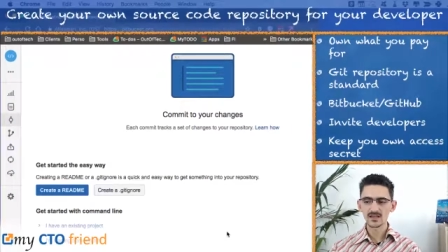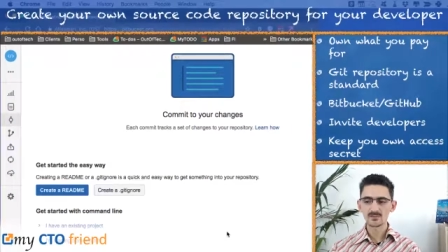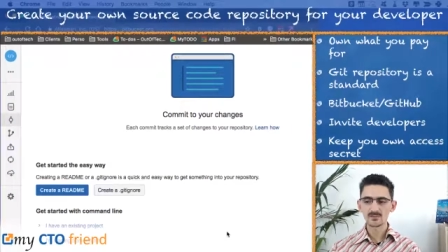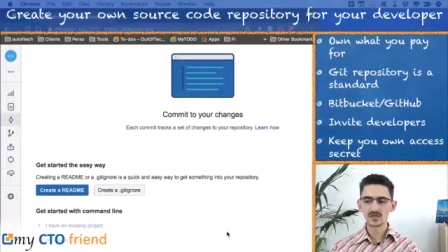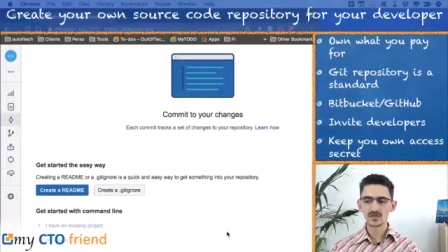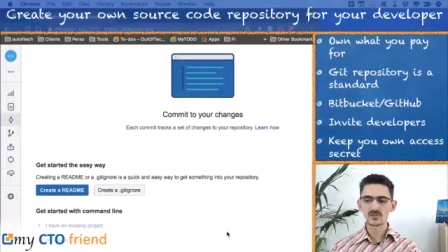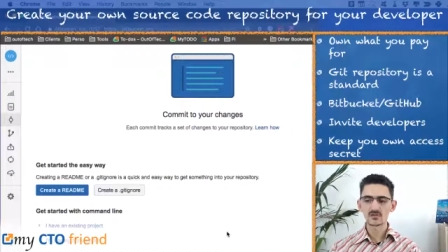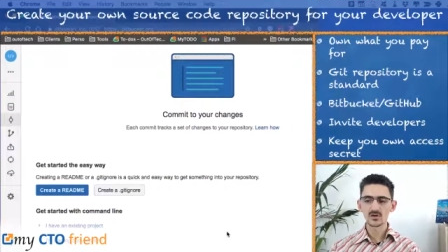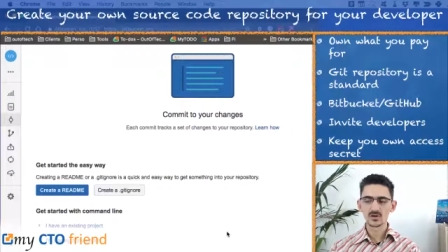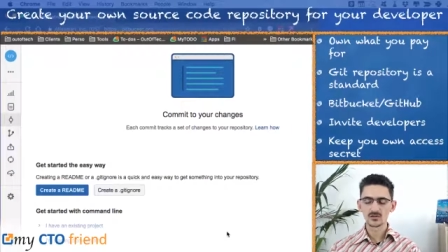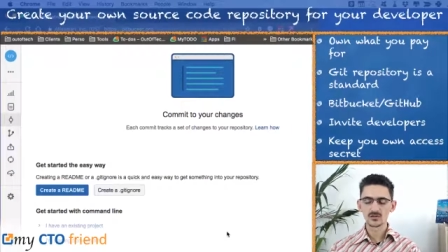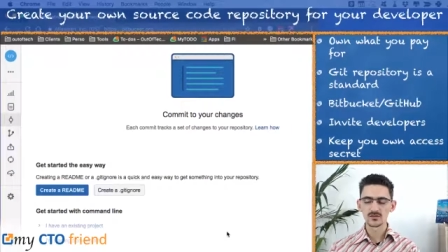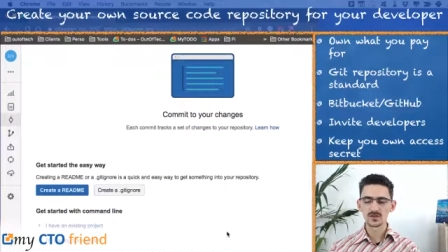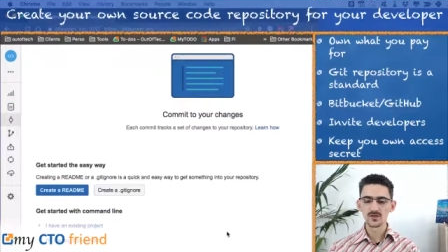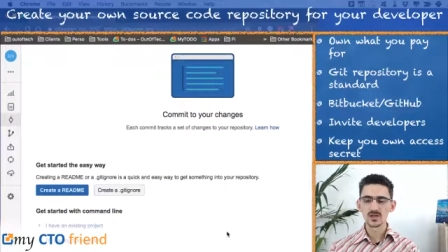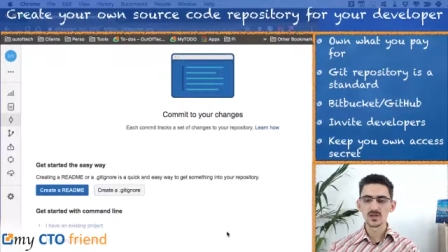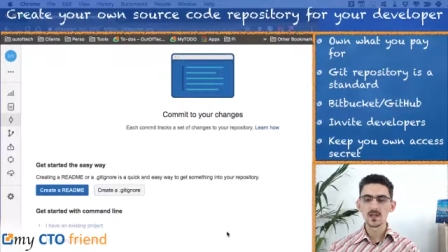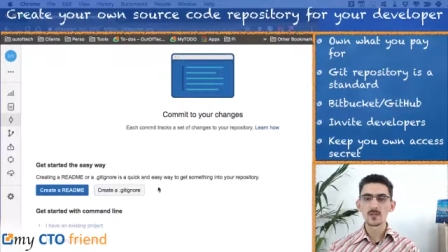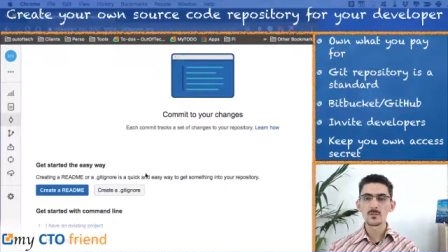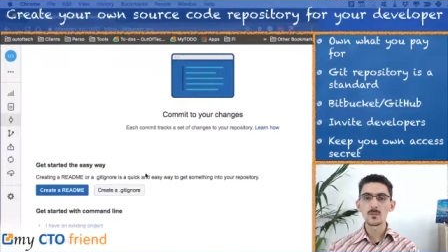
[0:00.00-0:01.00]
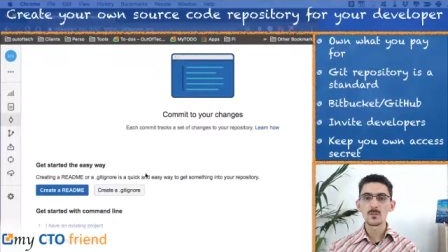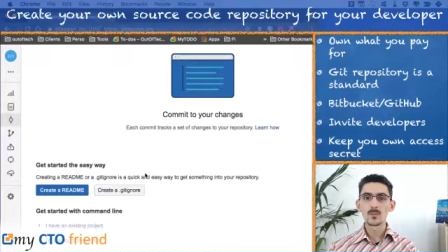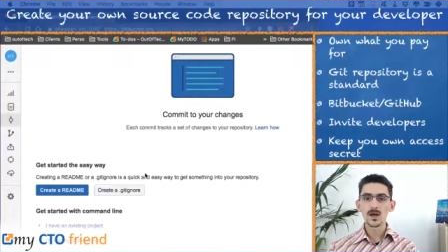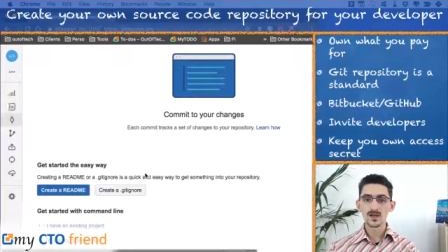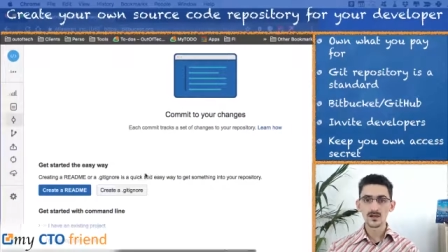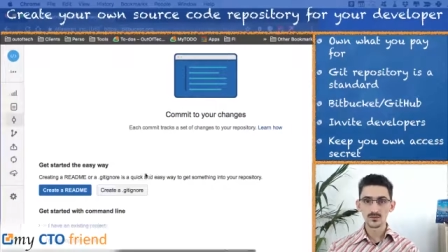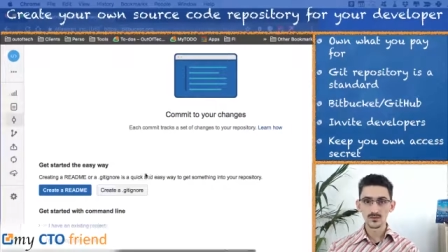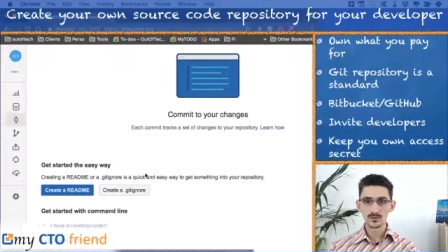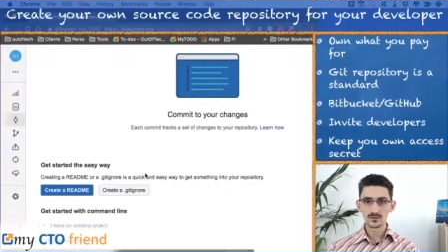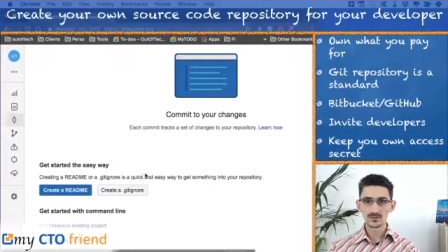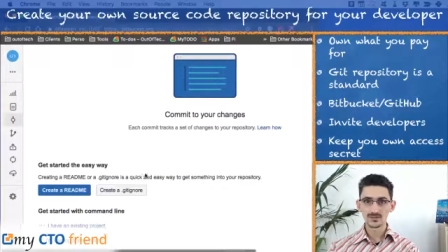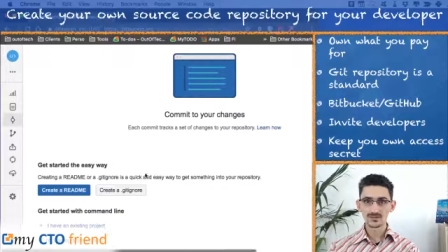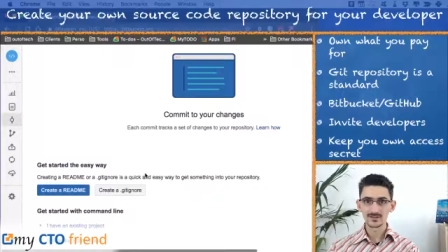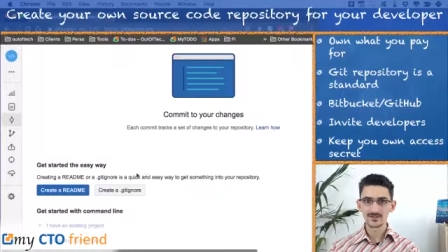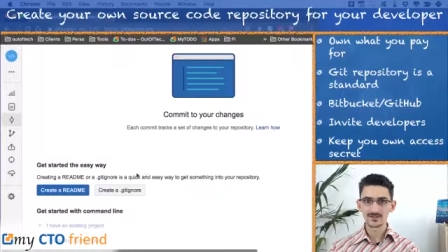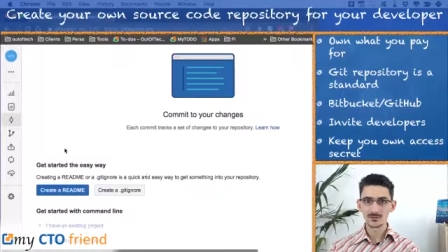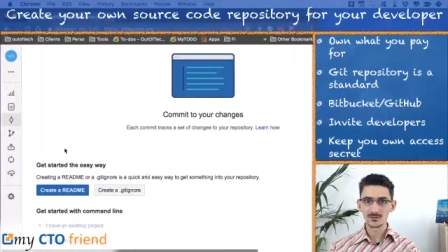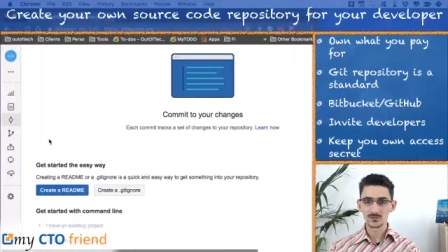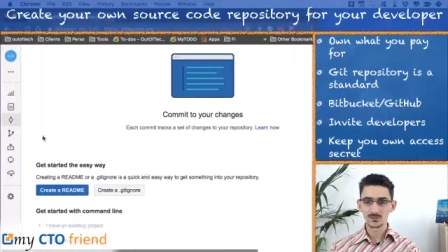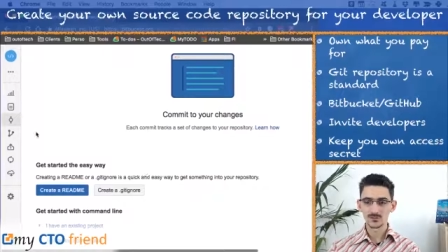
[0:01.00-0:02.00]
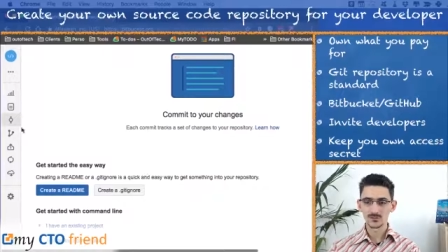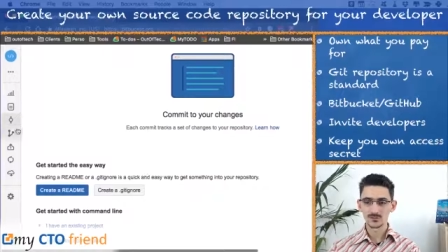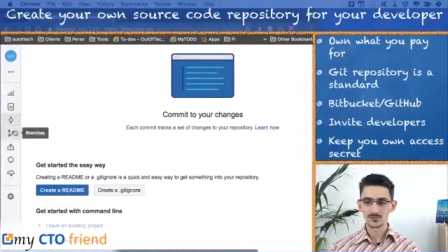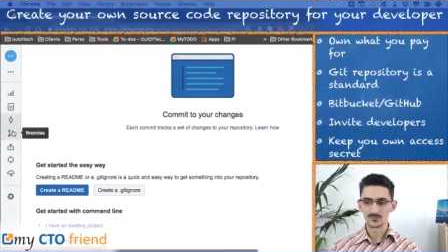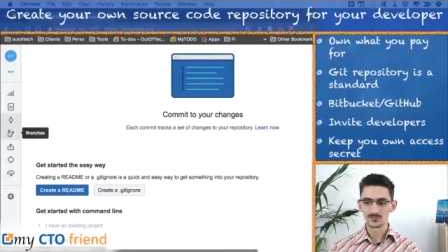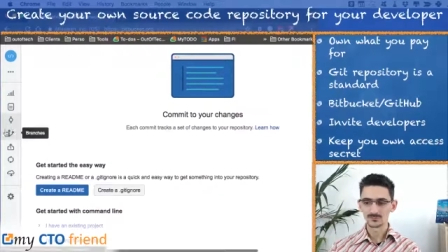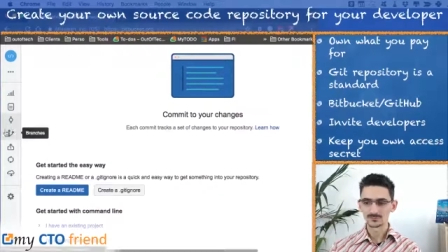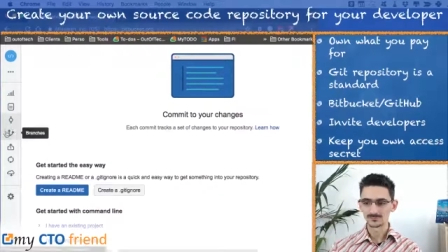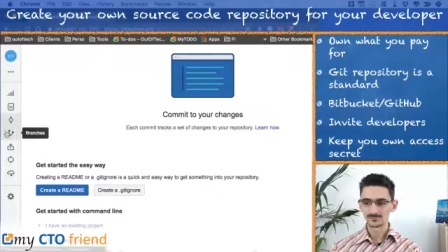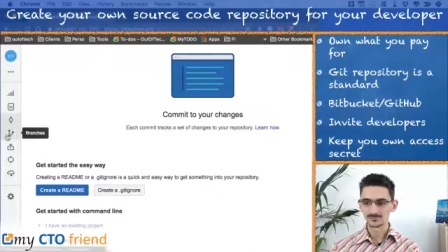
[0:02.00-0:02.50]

has been done by your developer.